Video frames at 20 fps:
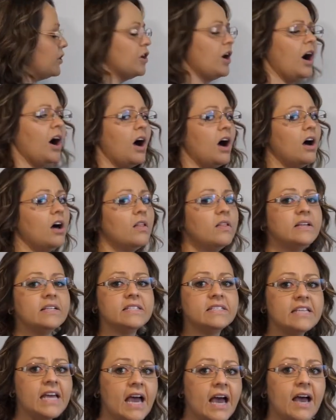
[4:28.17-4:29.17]

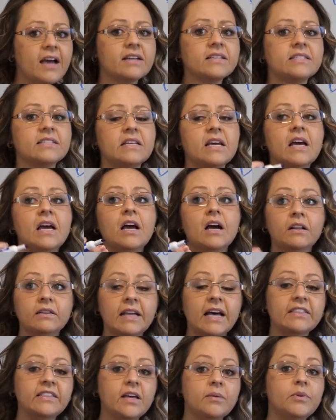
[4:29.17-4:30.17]
Call, text,
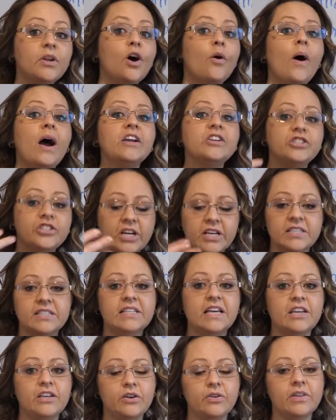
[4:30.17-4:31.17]
let them know I just
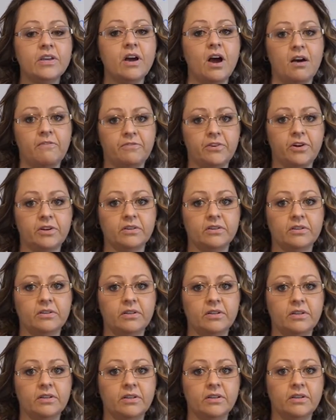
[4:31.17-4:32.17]
sent you the offer.
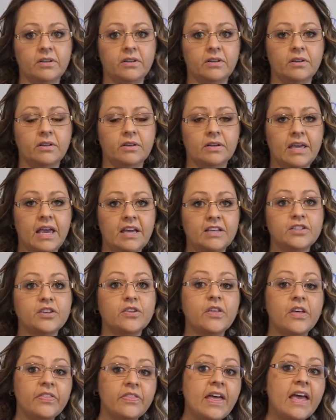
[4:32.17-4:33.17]
Okay, so
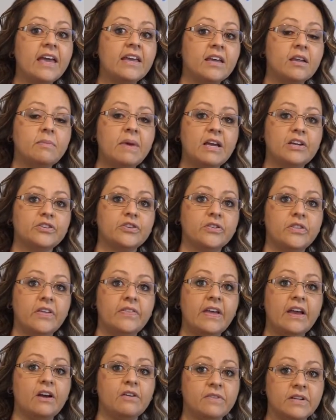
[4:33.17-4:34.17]
that they can make sure that
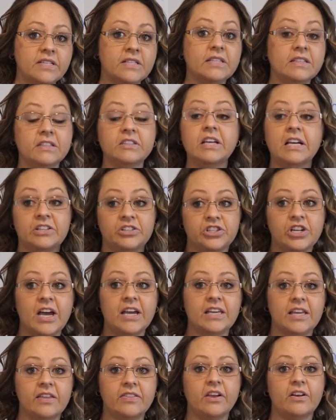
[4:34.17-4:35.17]
they are like
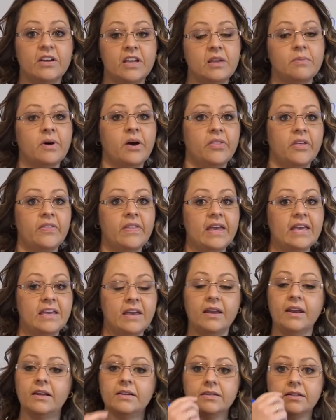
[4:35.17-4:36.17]
checking their email that they
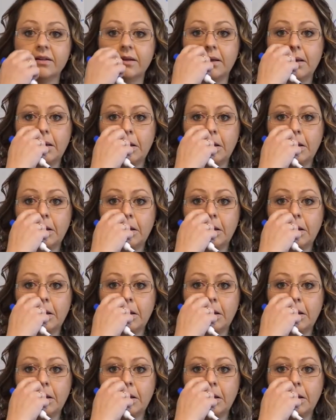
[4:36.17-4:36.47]
get it.